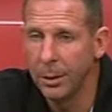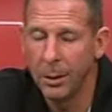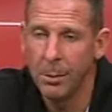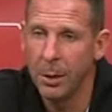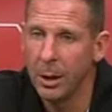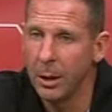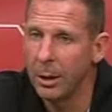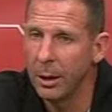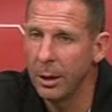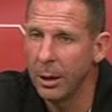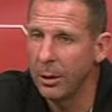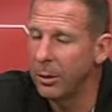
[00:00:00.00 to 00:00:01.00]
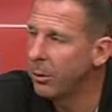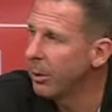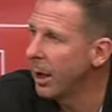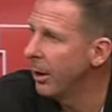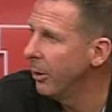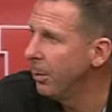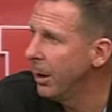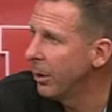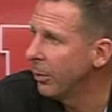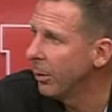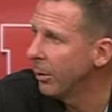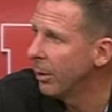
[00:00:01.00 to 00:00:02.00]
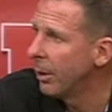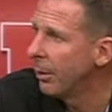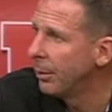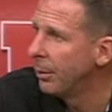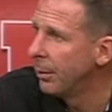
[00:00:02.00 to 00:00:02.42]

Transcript: I mean, it, kind of speaks for itself.